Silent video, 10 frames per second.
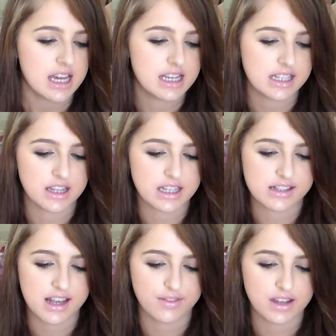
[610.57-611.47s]
is the
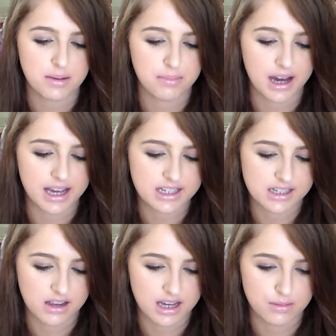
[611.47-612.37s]
Savvy by
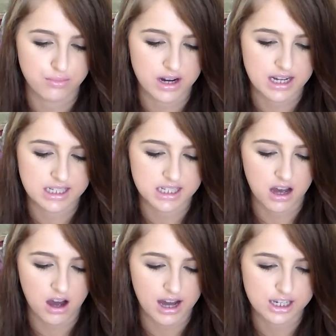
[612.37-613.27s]
Designer Brands
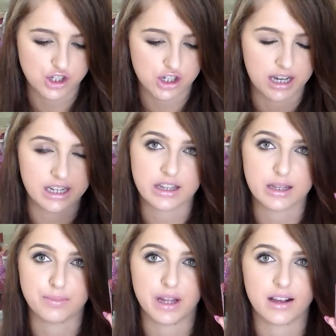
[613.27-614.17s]
High Shine
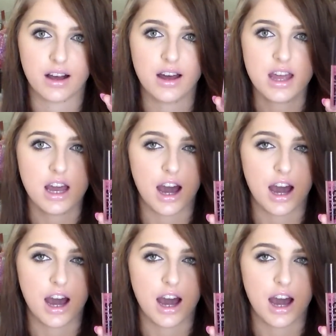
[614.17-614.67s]
Lip Lacquer.